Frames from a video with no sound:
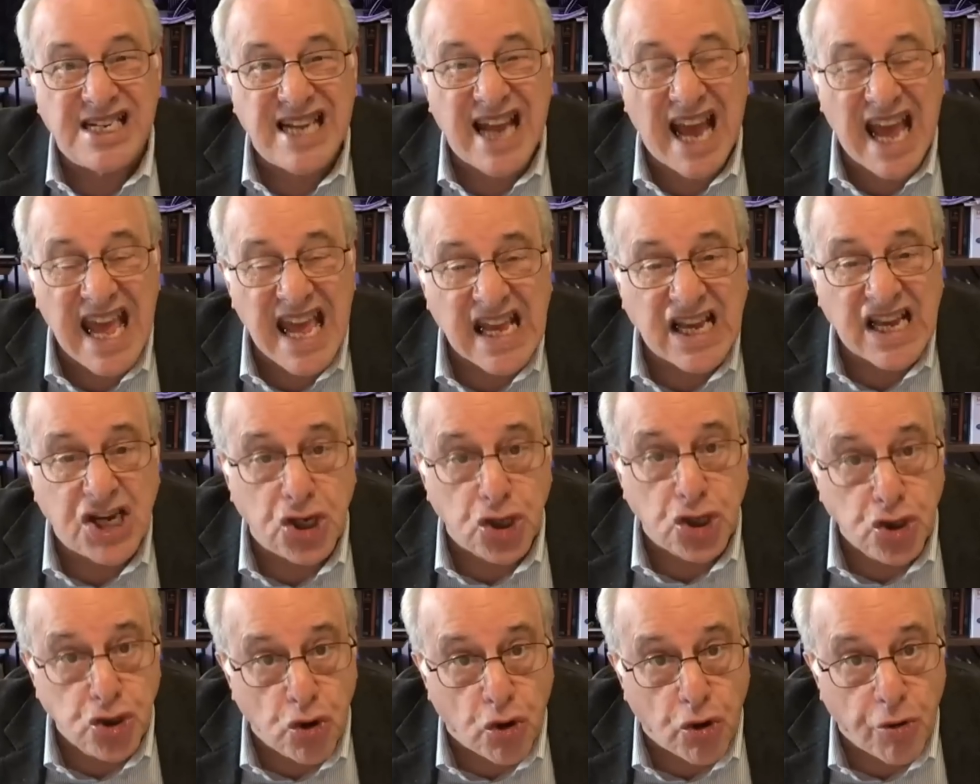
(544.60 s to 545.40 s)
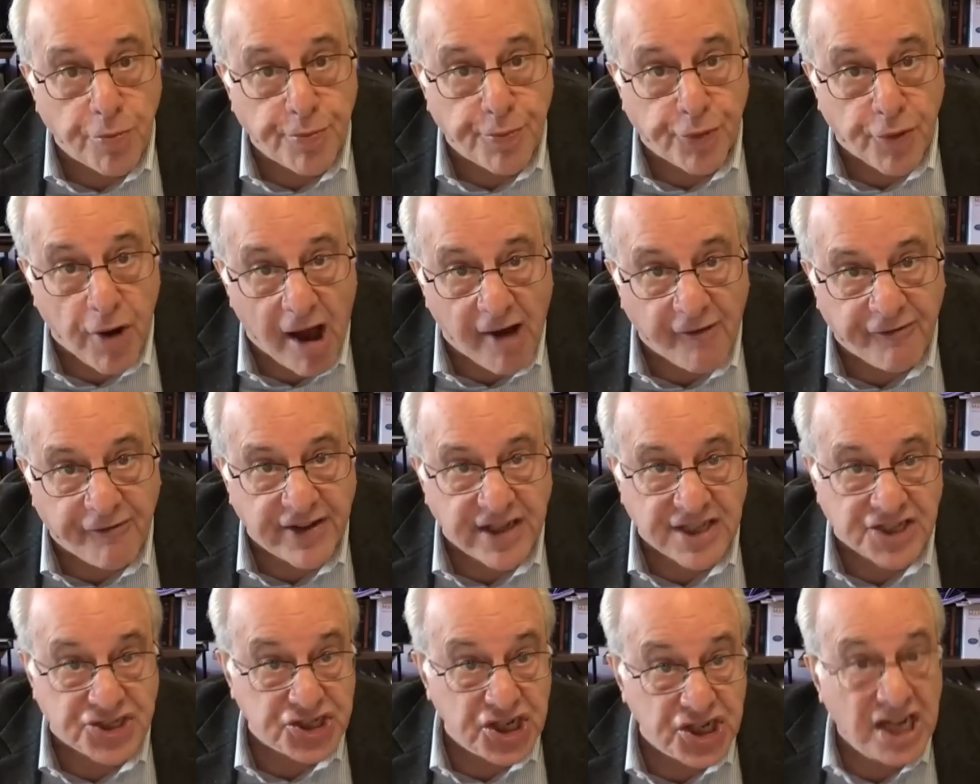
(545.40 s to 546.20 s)
take your
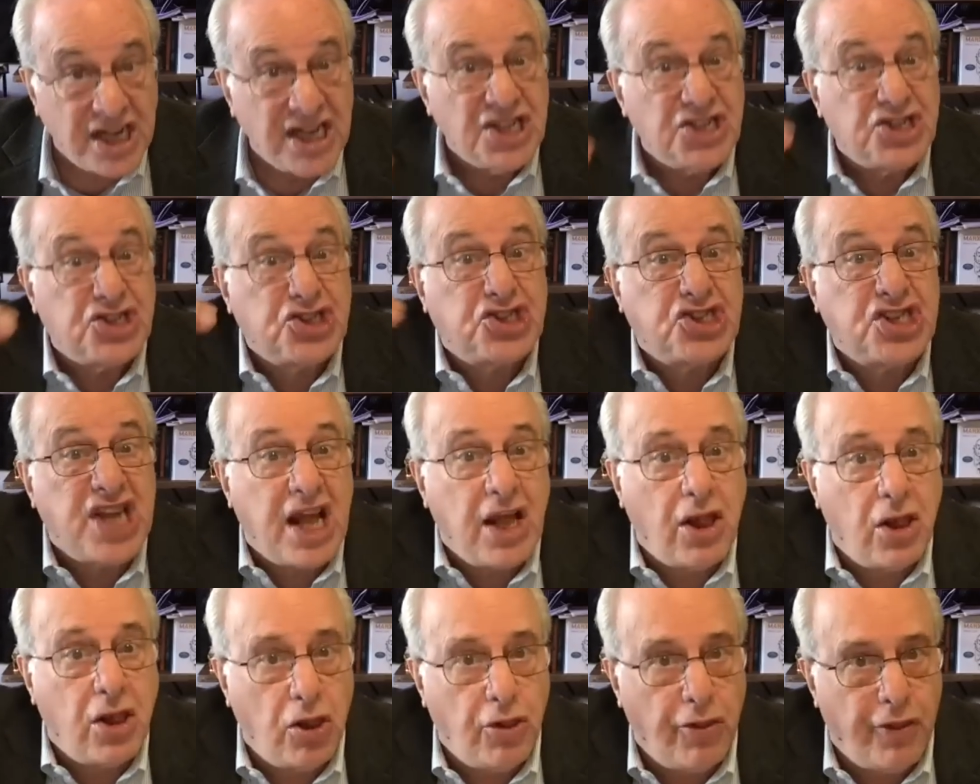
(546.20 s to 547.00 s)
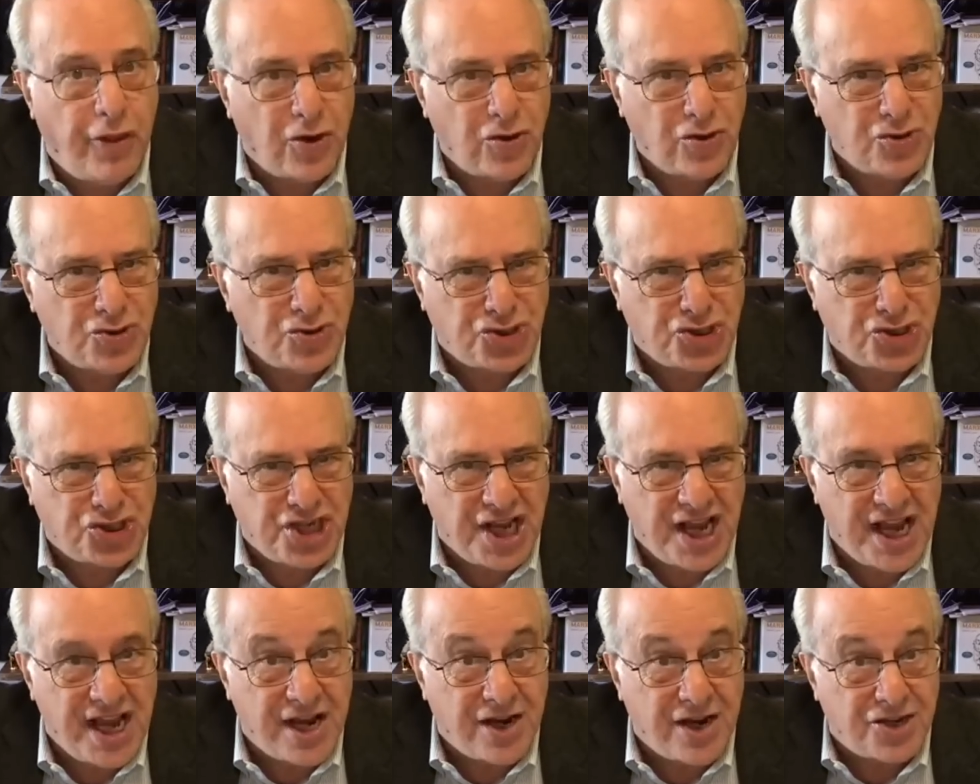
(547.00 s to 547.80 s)
profits, sell those
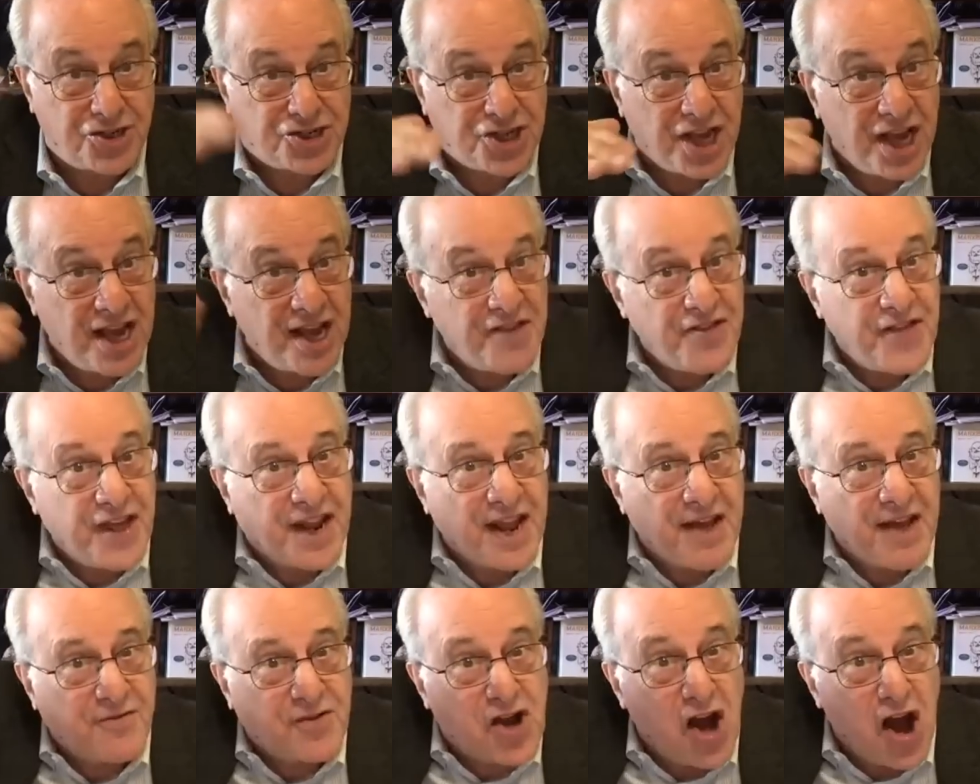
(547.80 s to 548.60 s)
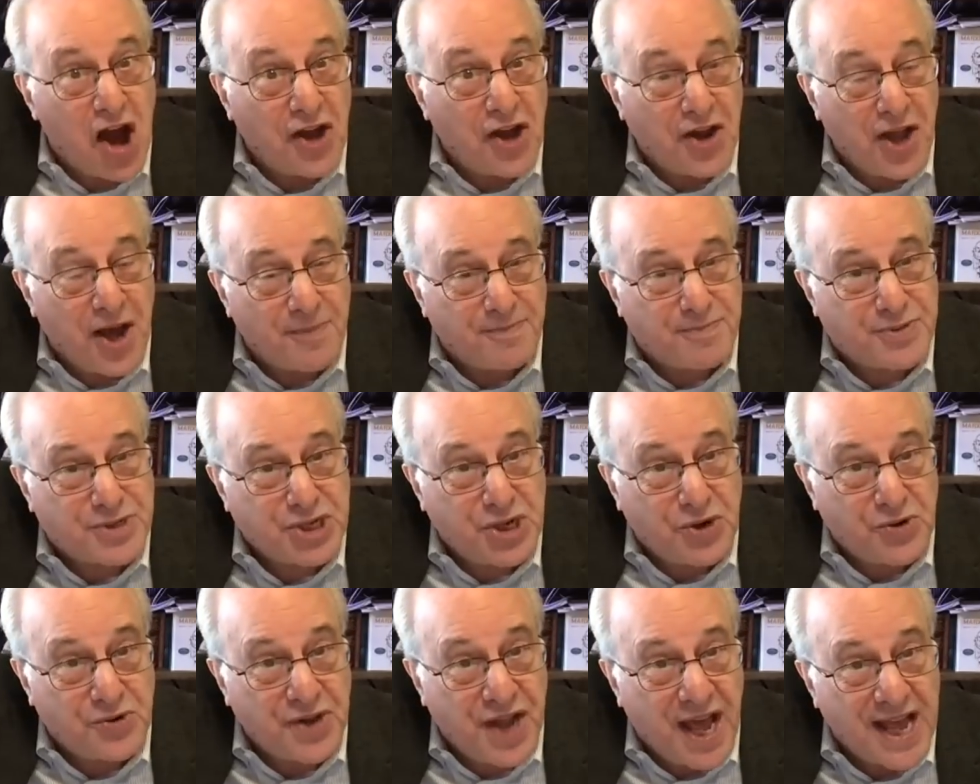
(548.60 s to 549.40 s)
shares that have gone up
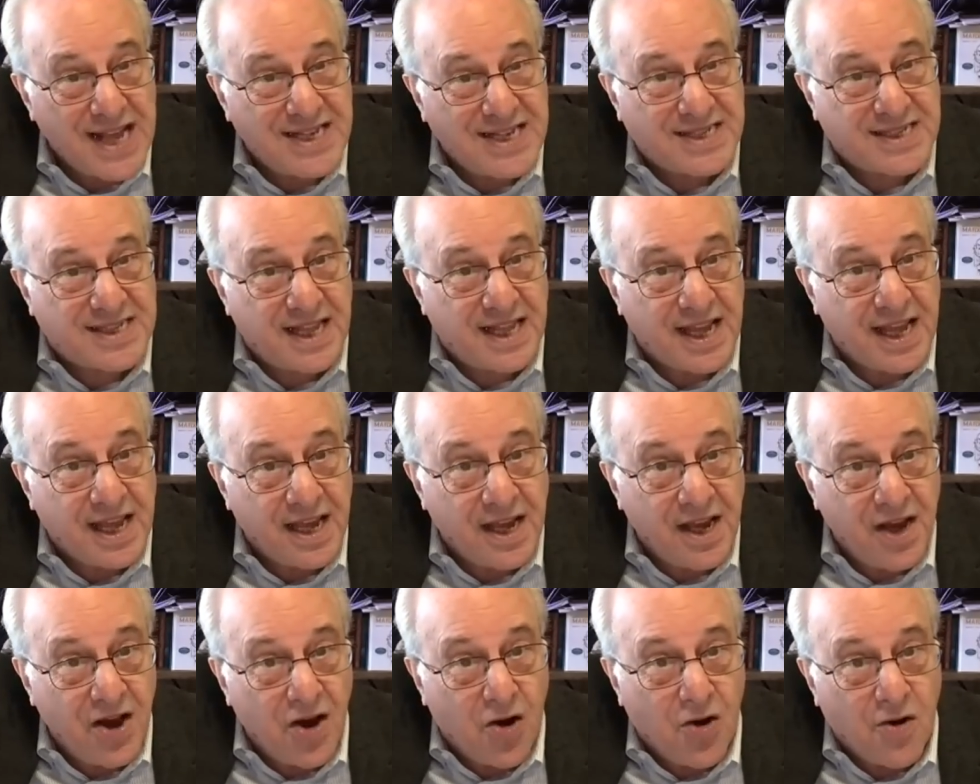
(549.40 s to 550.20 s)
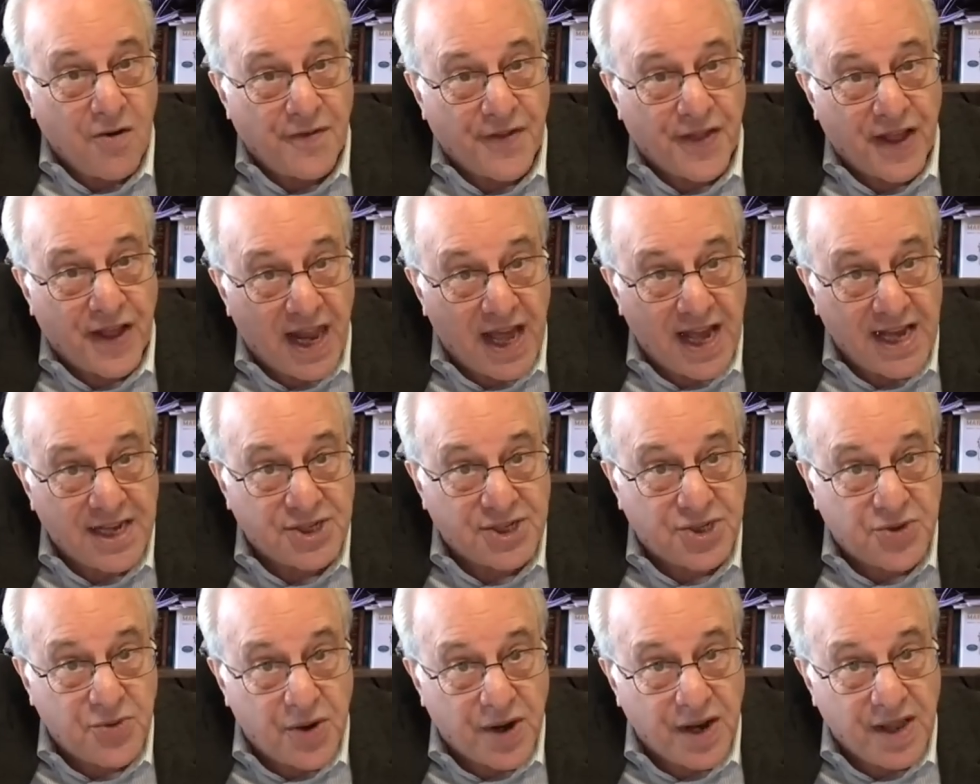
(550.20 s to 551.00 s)
so nicely over the
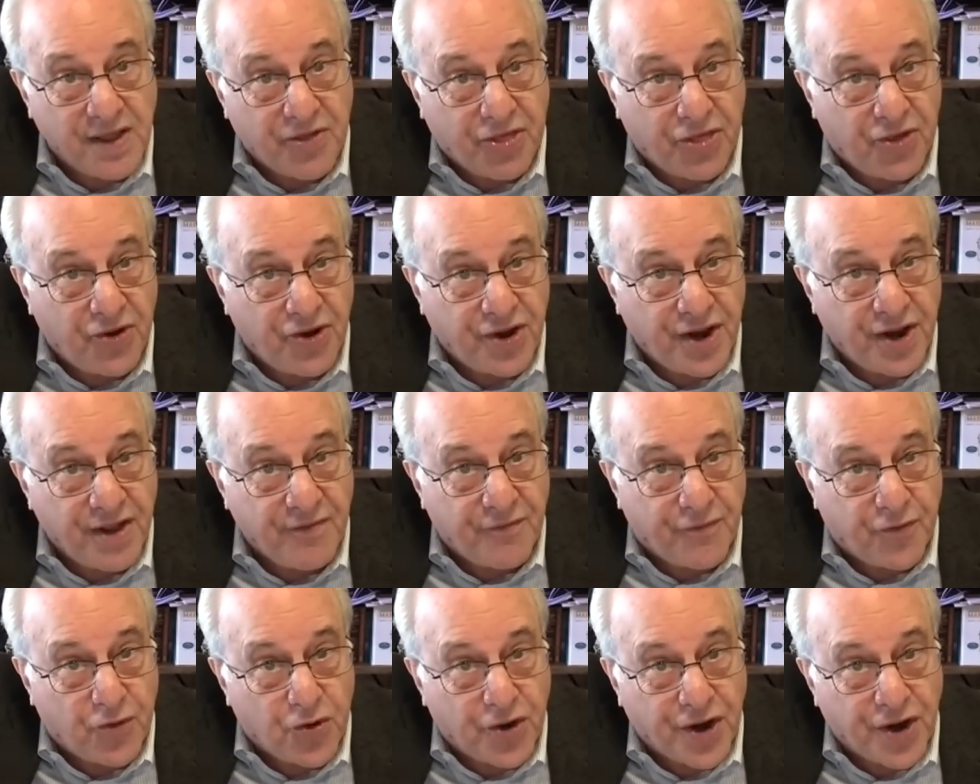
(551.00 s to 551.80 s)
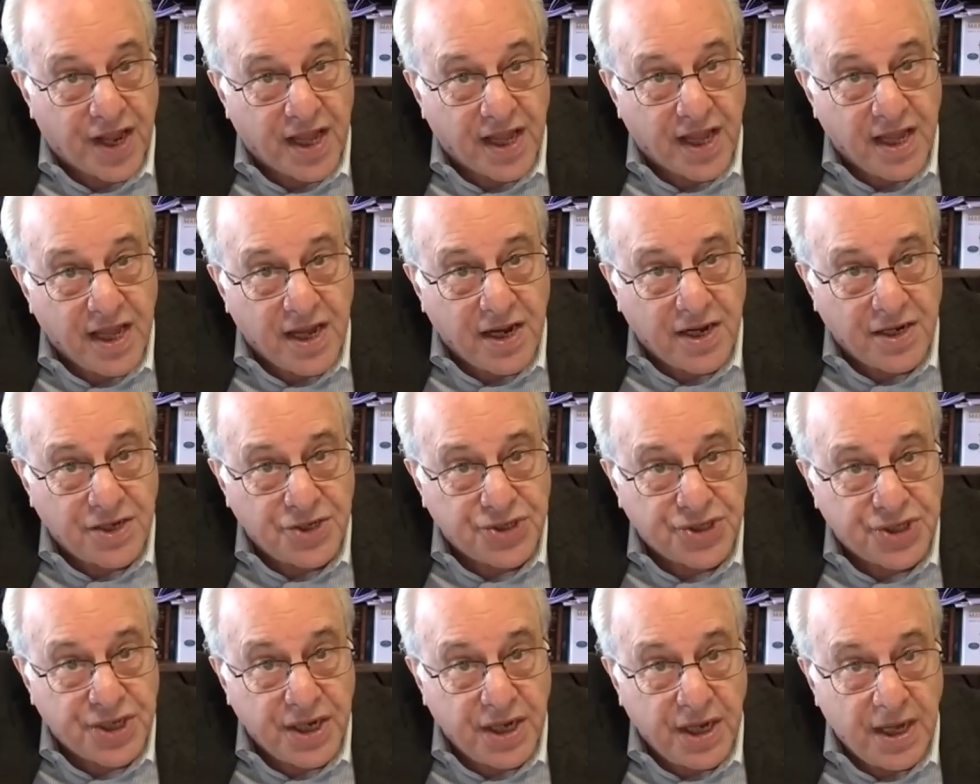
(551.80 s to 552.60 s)
last 20, 30, 40
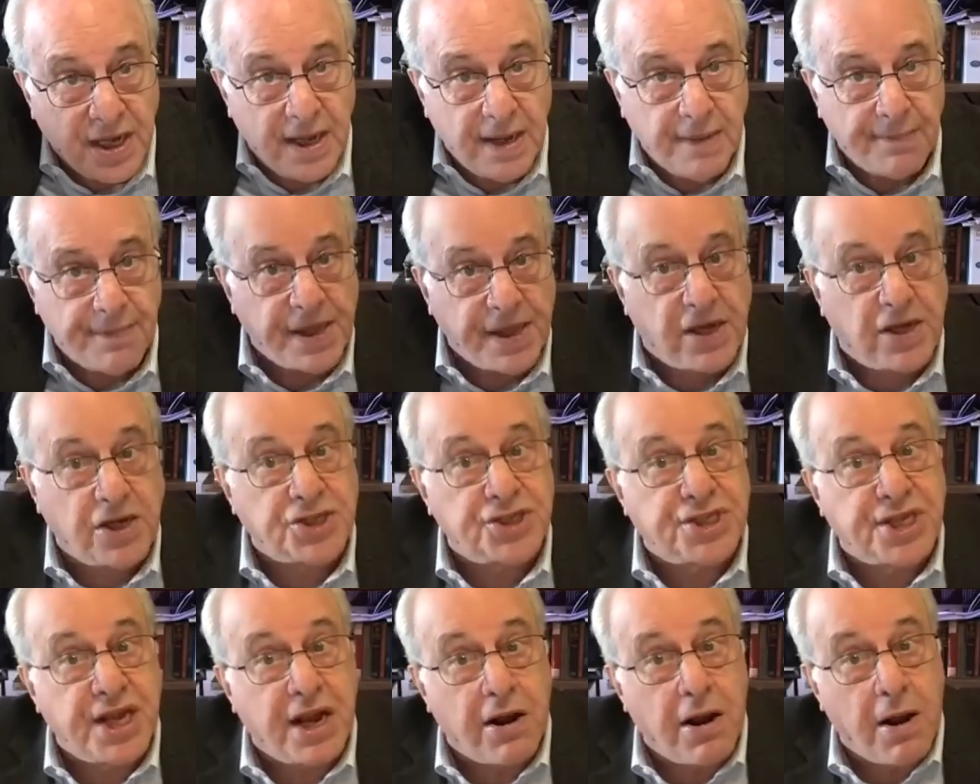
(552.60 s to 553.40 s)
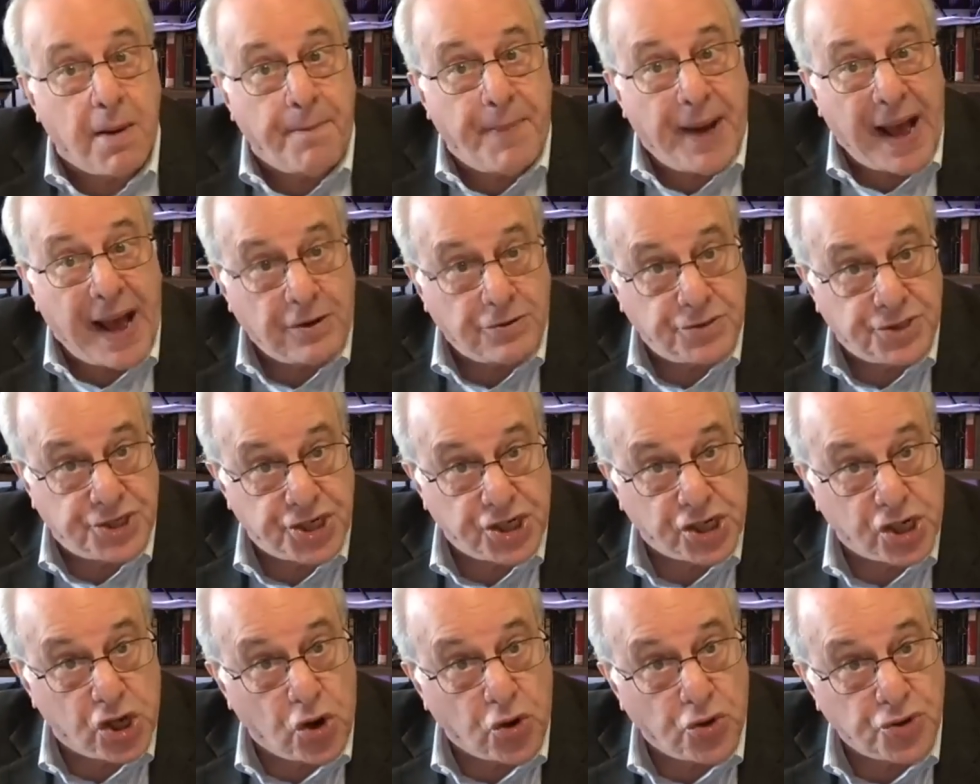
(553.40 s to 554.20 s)
years, because they're about
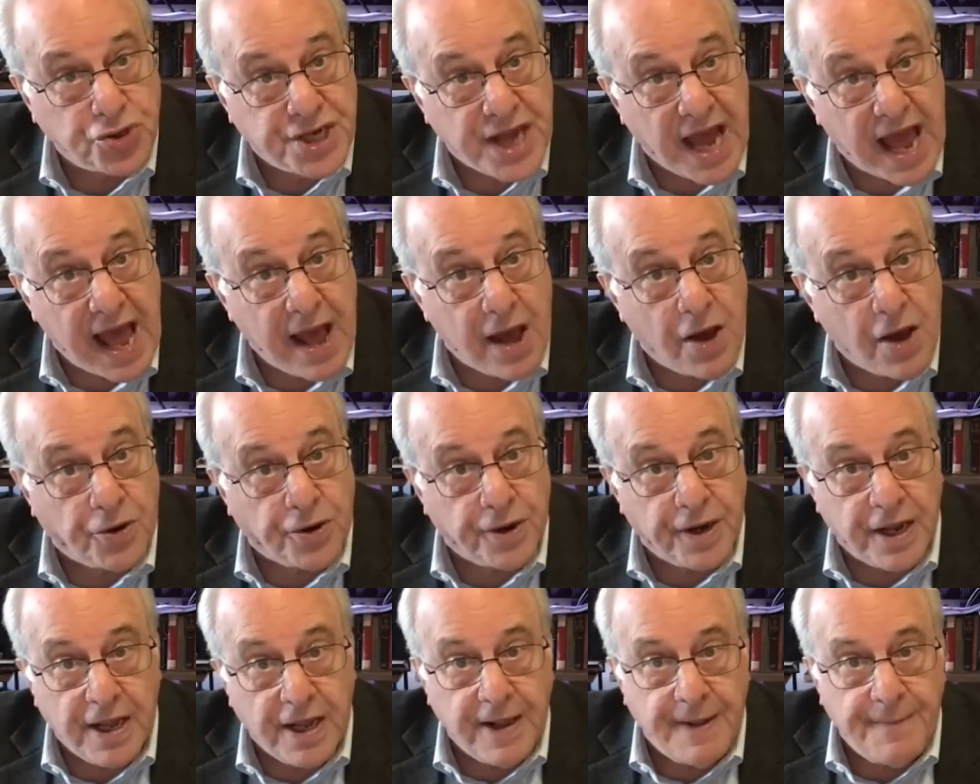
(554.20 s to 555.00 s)
to go down.